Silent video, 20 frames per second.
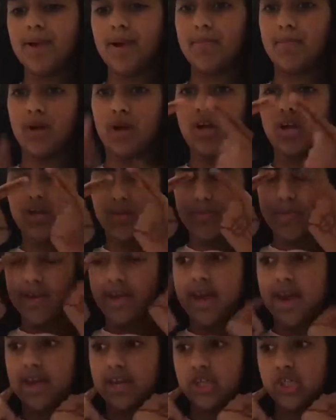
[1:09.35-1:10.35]
but I'm not gonna
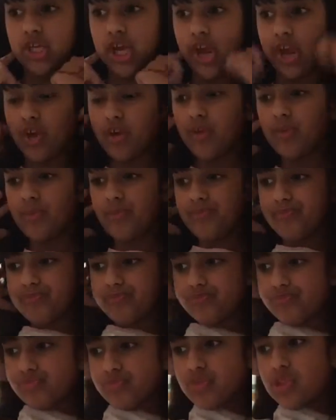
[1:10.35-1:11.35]
put eyeshadow.
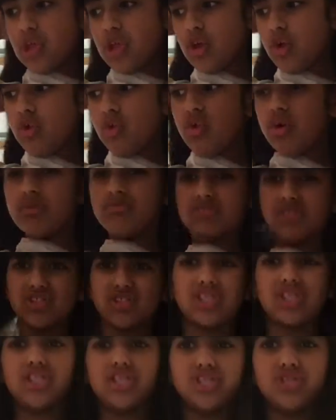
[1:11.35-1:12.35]
Or I'm
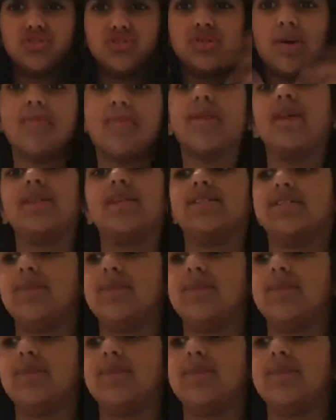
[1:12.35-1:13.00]
just gonna do something